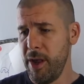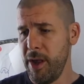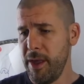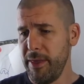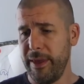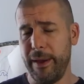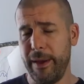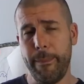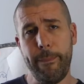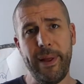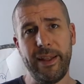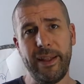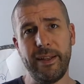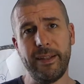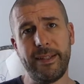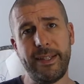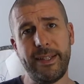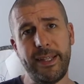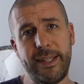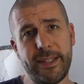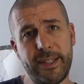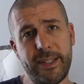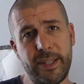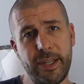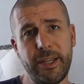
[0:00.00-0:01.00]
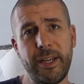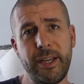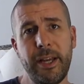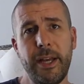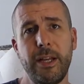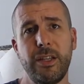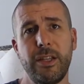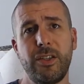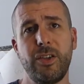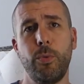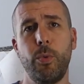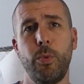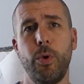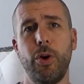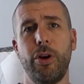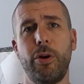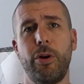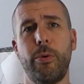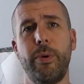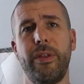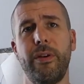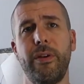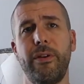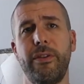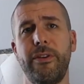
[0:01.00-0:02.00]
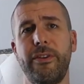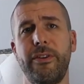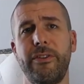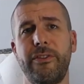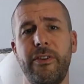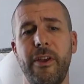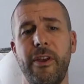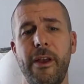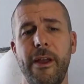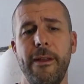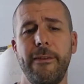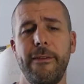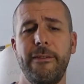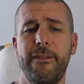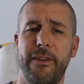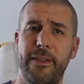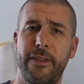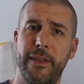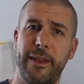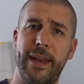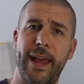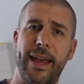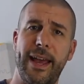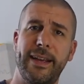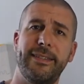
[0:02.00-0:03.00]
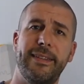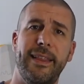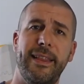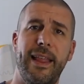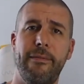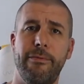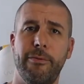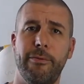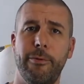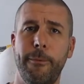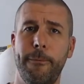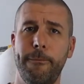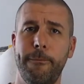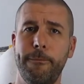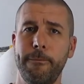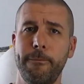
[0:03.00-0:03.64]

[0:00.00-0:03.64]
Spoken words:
the ability to work with others to the next level.